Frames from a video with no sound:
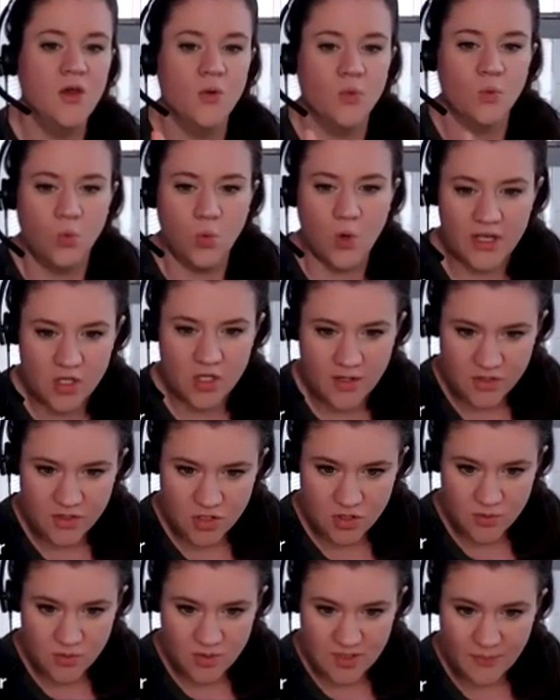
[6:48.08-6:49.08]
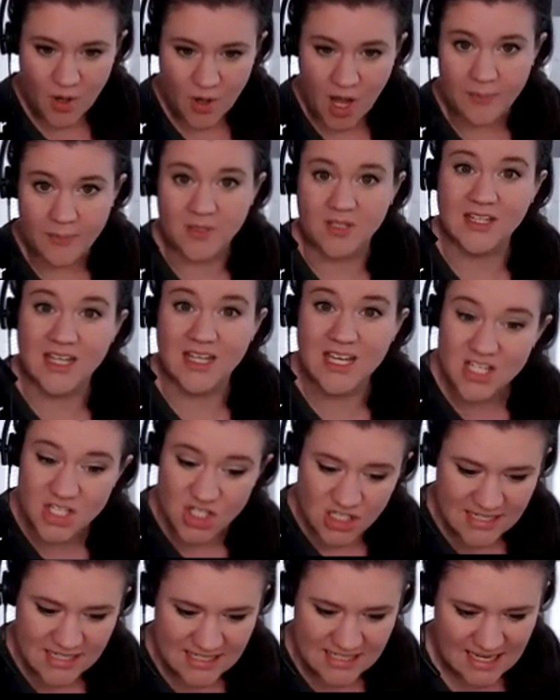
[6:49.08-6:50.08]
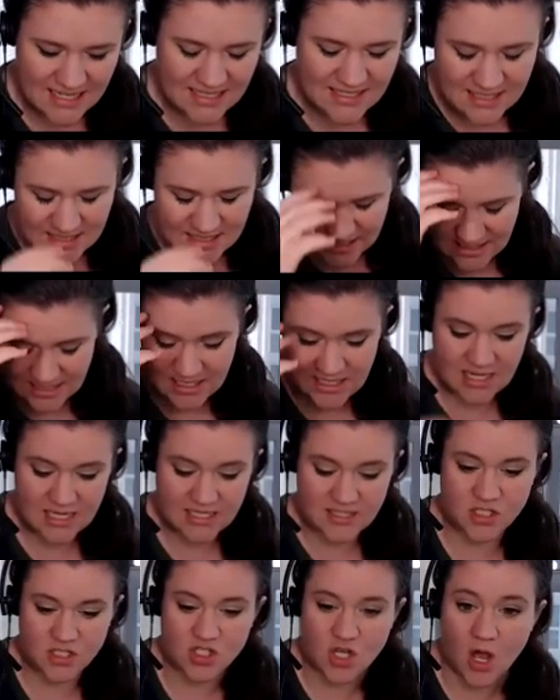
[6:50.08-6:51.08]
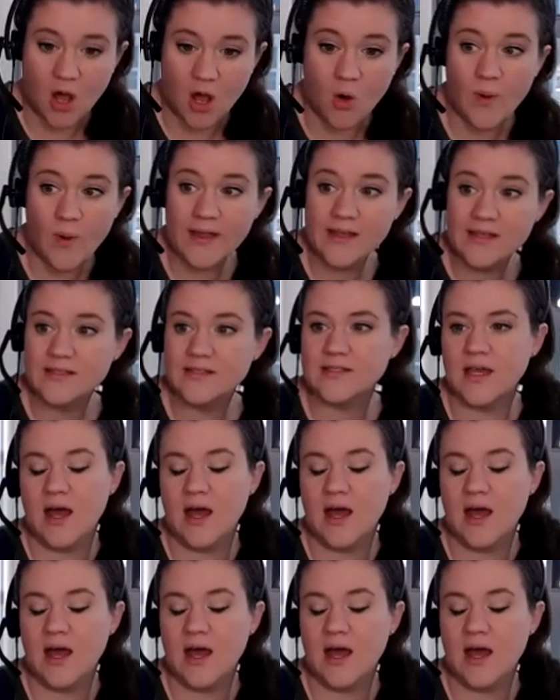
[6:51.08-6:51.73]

what you have to do with the population density is it's always,